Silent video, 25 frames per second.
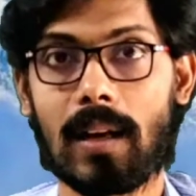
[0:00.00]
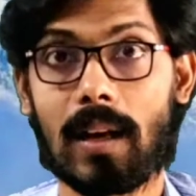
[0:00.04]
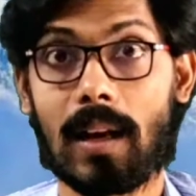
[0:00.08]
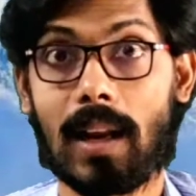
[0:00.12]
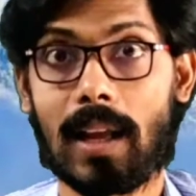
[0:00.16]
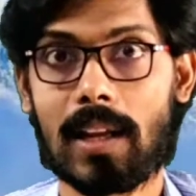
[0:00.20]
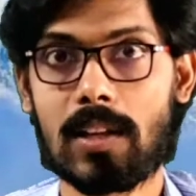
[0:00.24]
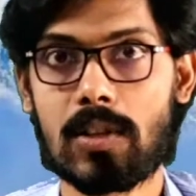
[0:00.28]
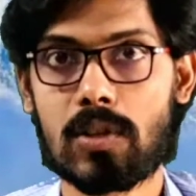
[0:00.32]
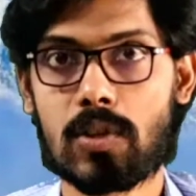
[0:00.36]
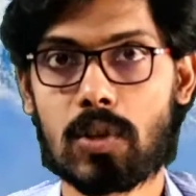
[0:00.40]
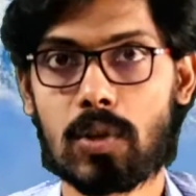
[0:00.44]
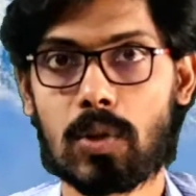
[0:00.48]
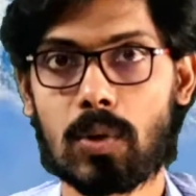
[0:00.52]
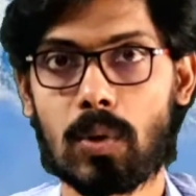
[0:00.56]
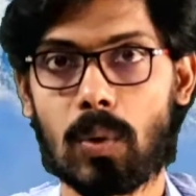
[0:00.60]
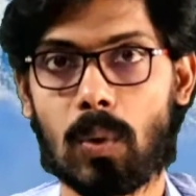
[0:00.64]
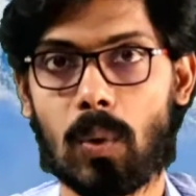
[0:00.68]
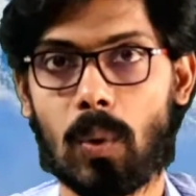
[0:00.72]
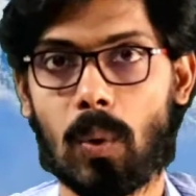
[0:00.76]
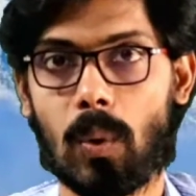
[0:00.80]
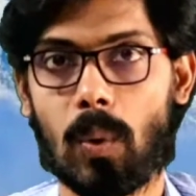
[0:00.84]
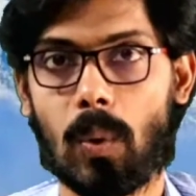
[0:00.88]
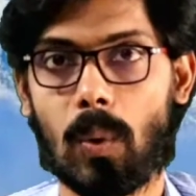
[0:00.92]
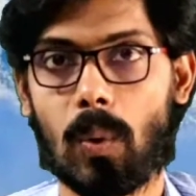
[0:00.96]

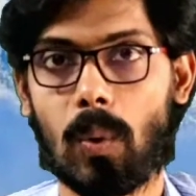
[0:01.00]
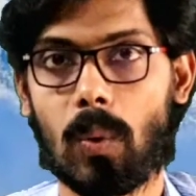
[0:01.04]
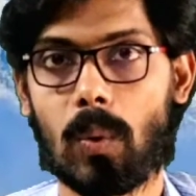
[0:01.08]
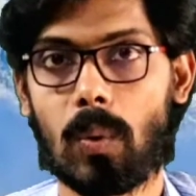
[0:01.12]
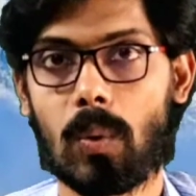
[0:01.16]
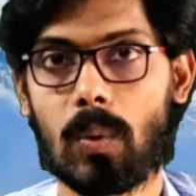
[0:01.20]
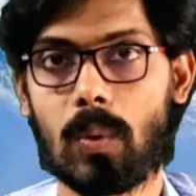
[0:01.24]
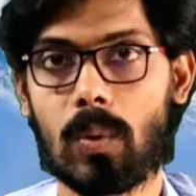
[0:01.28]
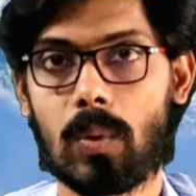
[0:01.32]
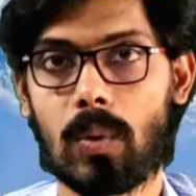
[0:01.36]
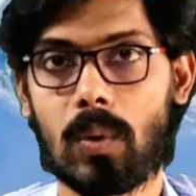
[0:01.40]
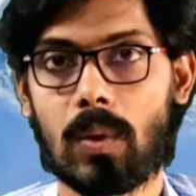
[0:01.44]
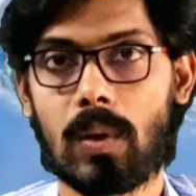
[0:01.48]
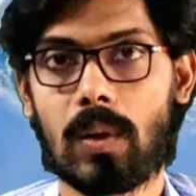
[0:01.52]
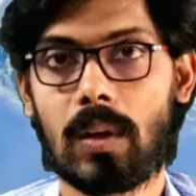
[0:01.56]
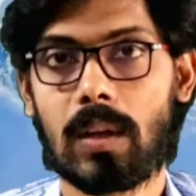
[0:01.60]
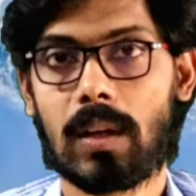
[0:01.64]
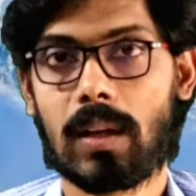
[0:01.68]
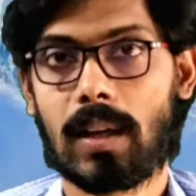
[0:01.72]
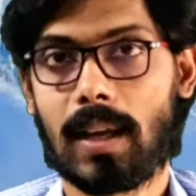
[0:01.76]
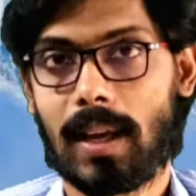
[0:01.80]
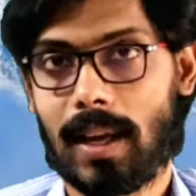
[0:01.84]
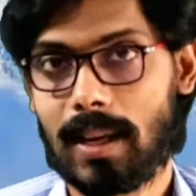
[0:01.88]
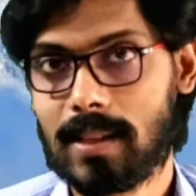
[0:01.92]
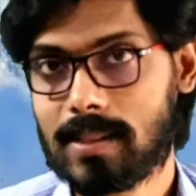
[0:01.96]
Lencho,
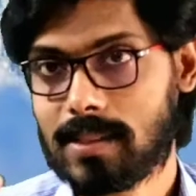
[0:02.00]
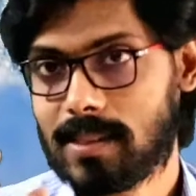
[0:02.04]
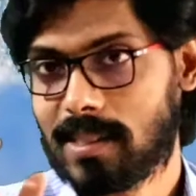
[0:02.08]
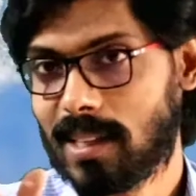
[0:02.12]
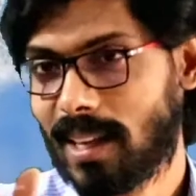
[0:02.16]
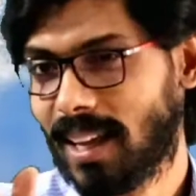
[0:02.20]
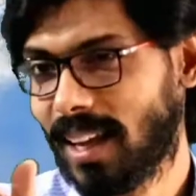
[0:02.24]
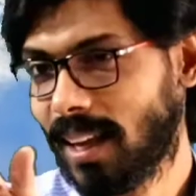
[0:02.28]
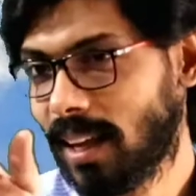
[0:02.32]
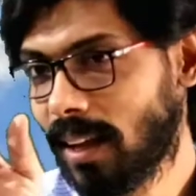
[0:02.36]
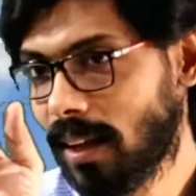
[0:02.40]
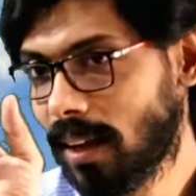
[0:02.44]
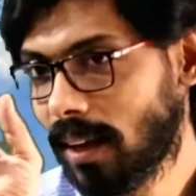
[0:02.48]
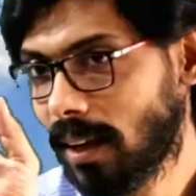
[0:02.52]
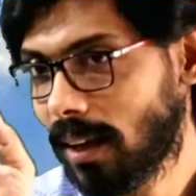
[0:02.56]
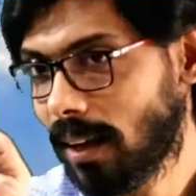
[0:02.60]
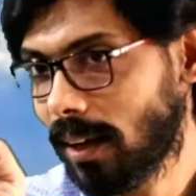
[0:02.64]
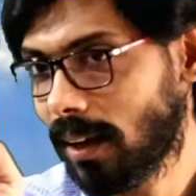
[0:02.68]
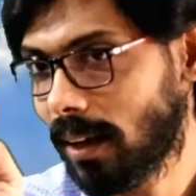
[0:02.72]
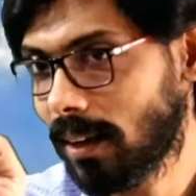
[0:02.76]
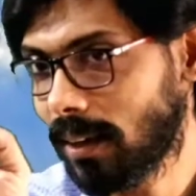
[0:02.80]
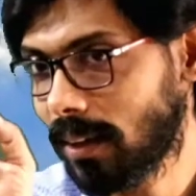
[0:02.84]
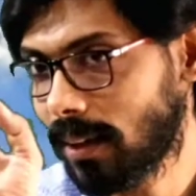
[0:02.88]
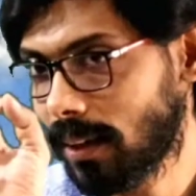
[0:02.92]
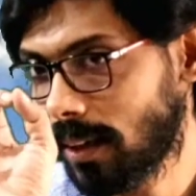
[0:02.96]
it's
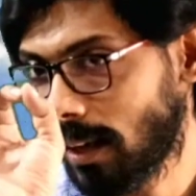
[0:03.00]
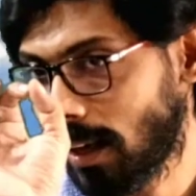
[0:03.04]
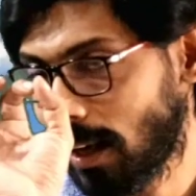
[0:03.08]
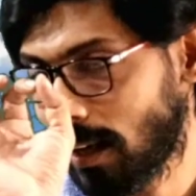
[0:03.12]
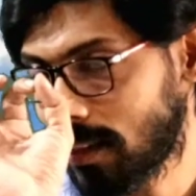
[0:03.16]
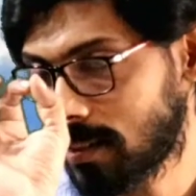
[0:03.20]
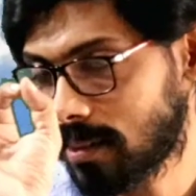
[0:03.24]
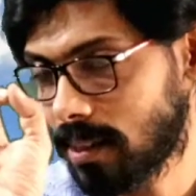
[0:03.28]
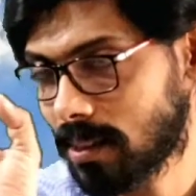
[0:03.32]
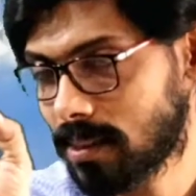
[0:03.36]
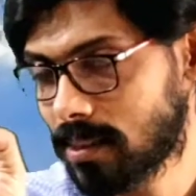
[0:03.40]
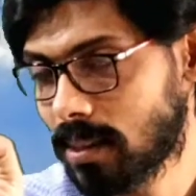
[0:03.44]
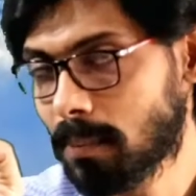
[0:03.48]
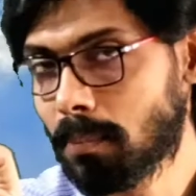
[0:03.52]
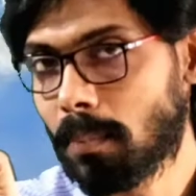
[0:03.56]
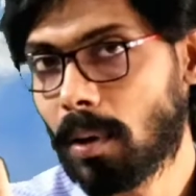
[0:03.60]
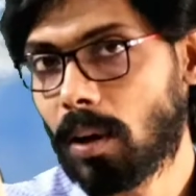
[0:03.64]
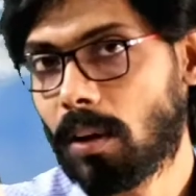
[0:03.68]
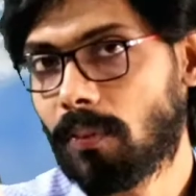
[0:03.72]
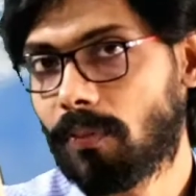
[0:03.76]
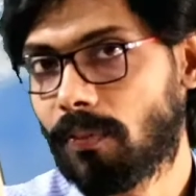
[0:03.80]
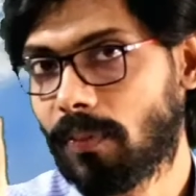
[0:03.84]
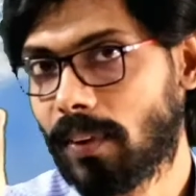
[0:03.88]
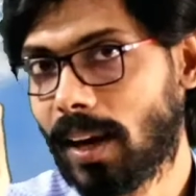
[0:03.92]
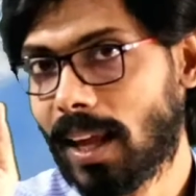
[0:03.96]
a symbol
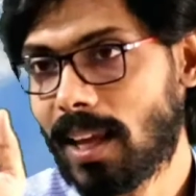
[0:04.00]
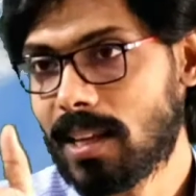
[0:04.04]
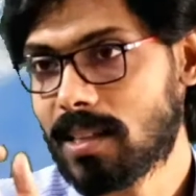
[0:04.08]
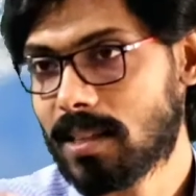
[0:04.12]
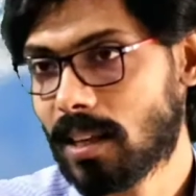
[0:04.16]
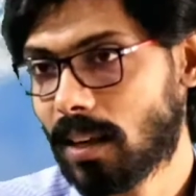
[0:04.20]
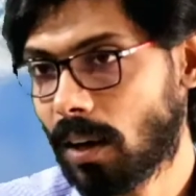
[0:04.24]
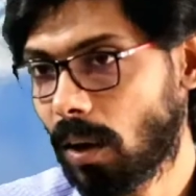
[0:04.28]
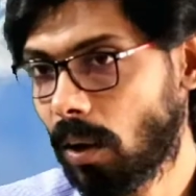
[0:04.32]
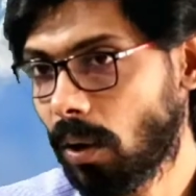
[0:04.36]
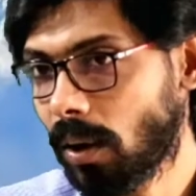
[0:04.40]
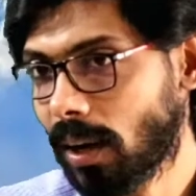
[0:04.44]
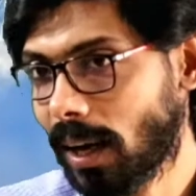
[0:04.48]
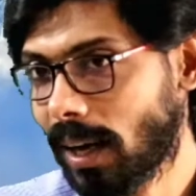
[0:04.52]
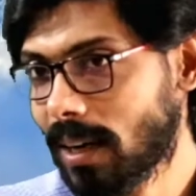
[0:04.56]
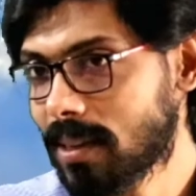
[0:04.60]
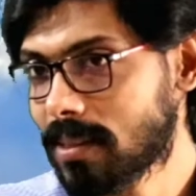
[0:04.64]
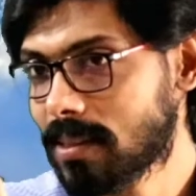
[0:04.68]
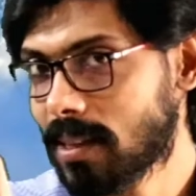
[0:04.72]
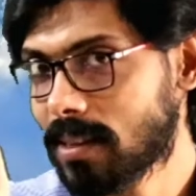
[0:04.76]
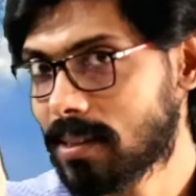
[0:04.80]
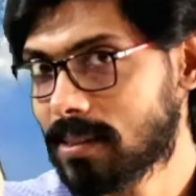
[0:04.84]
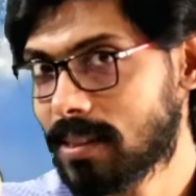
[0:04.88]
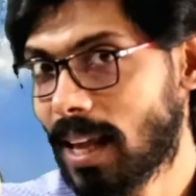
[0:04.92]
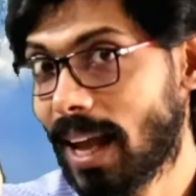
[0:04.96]
of danger, or
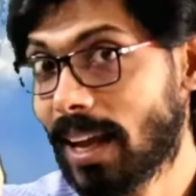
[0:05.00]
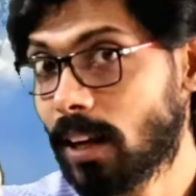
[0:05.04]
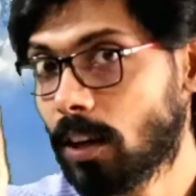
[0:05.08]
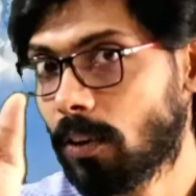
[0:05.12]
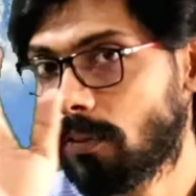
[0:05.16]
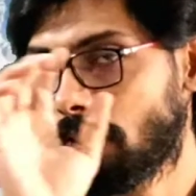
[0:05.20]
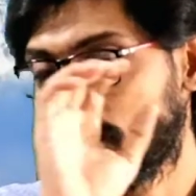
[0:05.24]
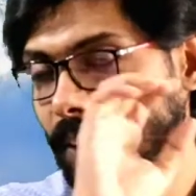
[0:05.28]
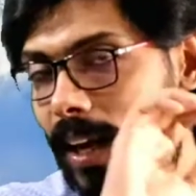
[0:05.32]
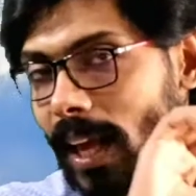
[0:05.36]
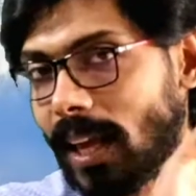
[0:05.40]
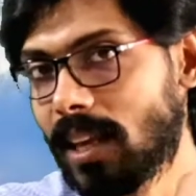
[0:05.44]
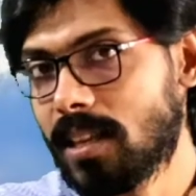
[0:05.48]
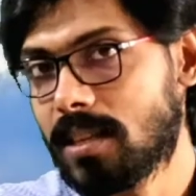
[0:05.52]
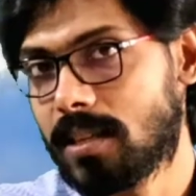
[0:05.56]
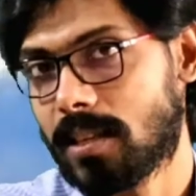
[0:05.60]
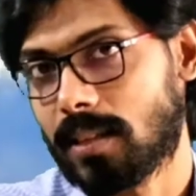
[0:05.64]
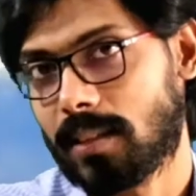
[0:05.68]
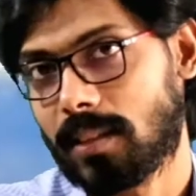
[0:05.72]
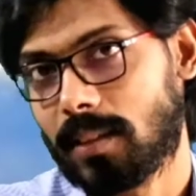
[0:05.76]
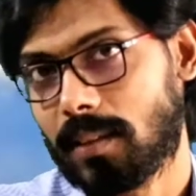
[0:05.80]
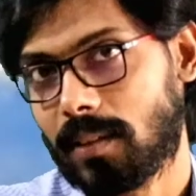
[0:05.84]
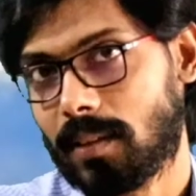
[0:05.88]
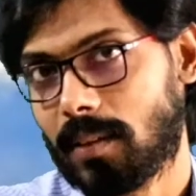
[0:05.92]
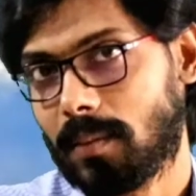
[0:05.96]
it's a sign of danger,
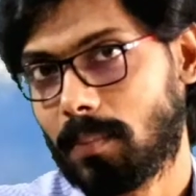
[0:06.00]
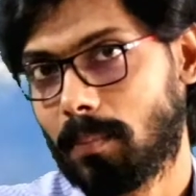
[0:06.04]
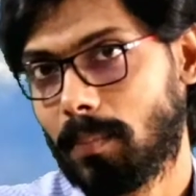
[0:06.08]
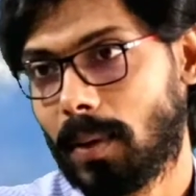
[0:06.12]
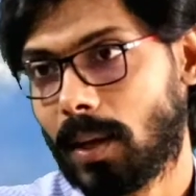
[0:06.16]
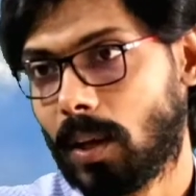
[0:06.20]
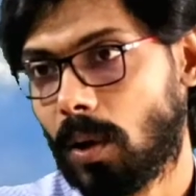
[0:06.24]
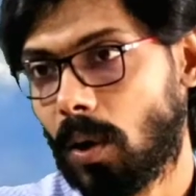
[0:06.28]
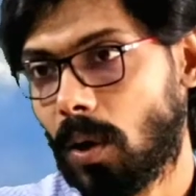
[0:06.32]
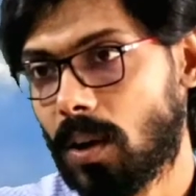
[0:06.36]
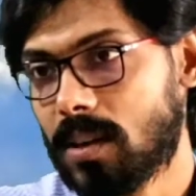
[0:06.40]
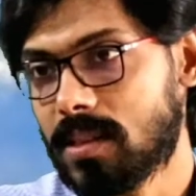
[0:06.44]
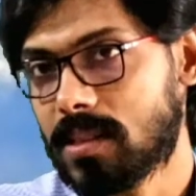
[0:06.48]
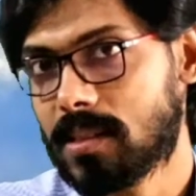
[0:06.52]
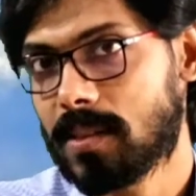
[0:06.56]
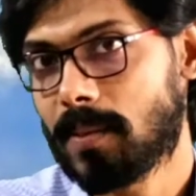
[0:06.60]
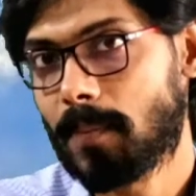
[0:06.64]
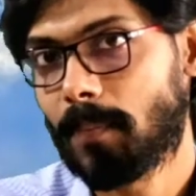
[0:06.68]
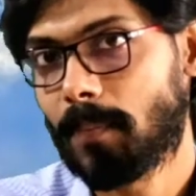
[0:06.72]
because